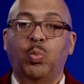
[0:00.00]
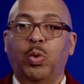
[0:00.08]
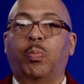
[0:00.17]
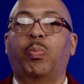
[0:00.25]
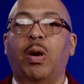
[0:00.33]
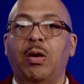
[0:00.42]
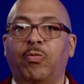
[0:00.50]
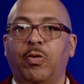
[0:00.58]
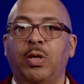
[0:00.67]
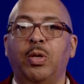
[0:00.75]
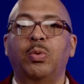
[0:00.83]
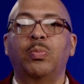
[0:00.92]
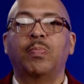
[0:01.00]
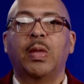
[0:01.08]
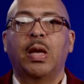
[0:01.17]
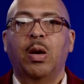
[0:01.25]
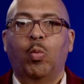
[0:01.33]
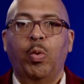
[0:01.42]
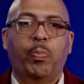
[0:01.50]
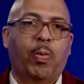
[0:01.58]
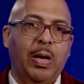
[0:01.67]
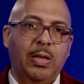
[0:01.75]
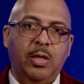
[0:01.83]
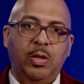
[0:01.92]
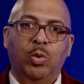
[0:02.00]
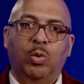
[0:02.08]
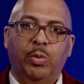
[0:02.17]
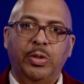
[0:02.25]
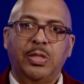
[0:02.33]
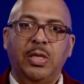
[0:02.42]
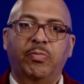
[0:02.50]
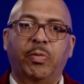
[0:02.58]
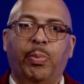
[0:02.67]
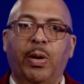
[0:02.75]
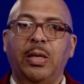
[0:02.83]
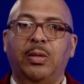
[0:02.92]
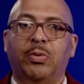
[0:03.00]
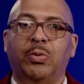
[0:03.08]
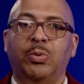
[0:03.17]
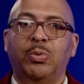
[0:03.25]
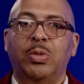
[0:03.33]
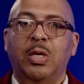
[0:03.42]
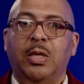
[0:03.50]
We'll pray for you. We pray that you'll receive the breakthrough,